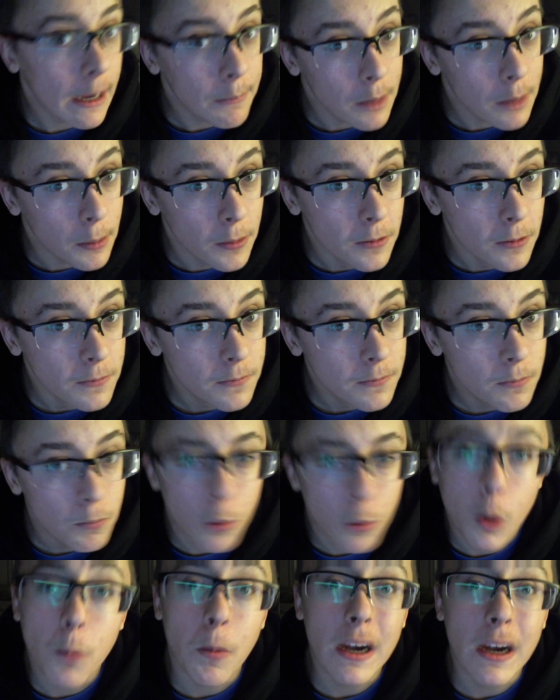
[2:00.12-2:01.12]
Rebel?
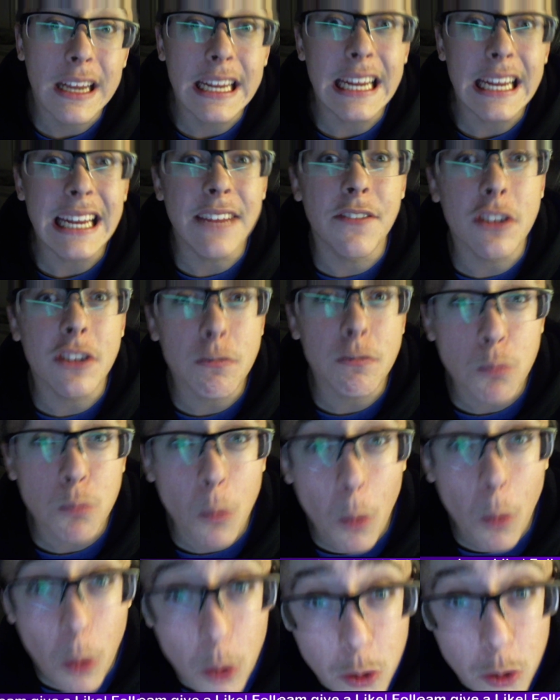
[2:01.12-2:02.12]
More money, even
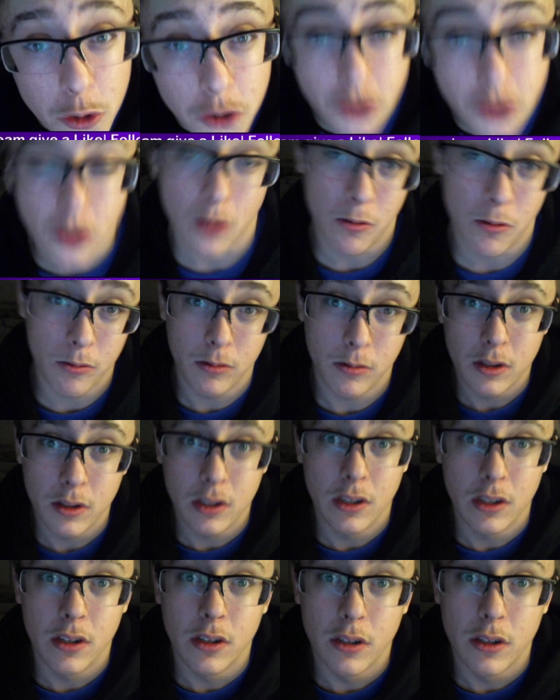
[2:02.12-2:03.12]
more so,
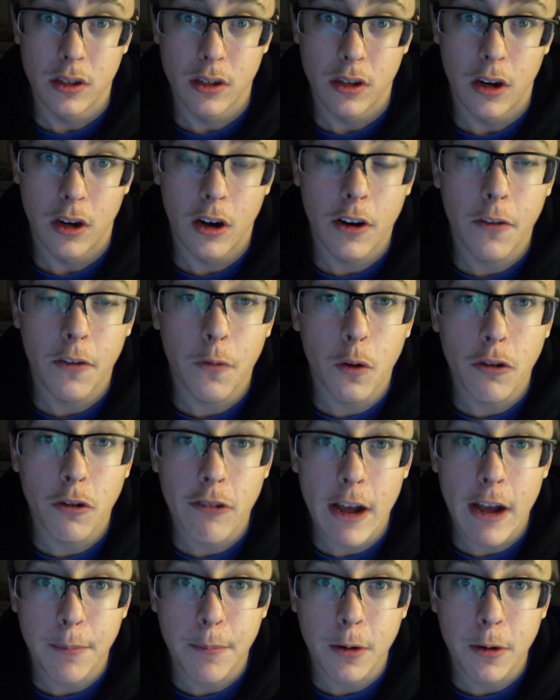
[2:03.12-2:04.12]
on the Ford
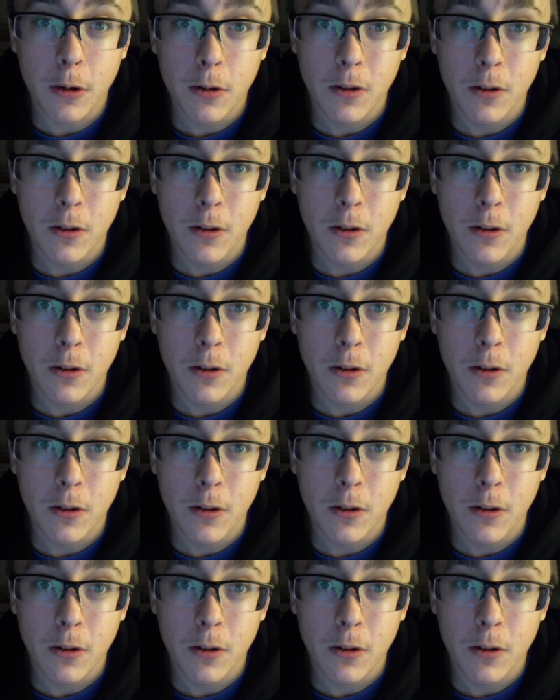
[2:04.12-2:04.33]
Raptor.